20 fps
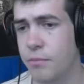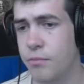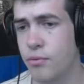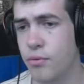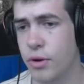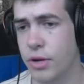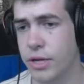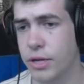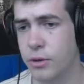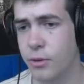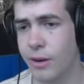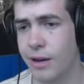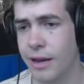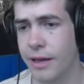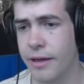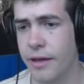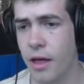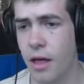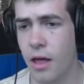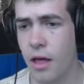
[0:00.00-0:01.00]
pretty
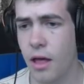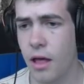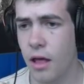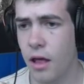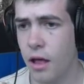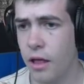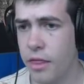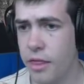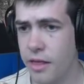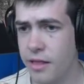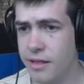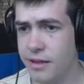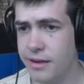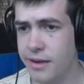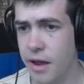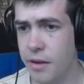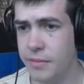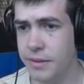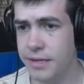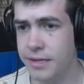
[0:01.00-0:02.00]
quickly. I think the
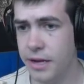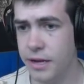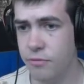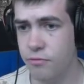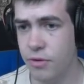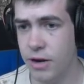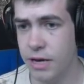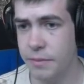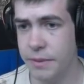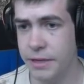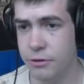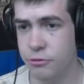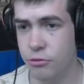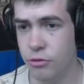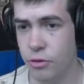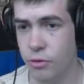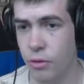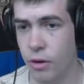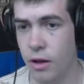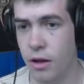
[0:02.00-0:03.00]
same is going to really be
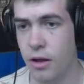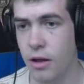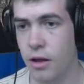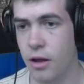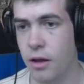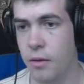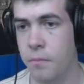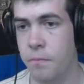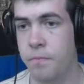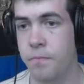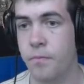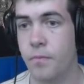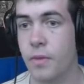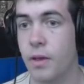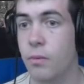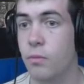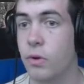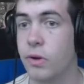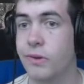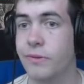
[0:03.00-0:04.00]
true
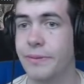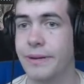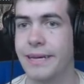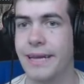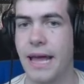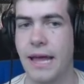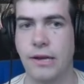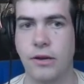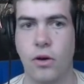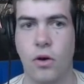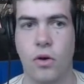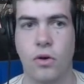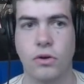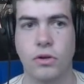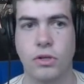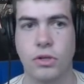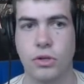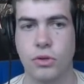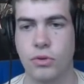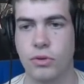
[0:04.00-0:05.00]
once we get
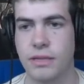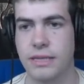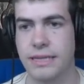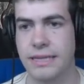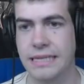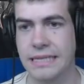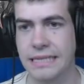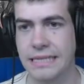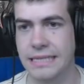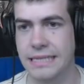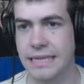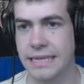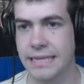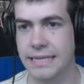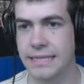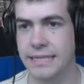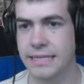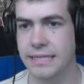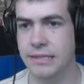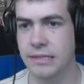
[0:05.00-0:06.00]
onto the Tier
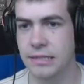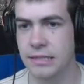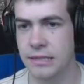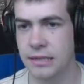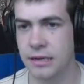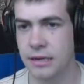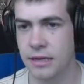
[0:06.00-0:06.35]
6s.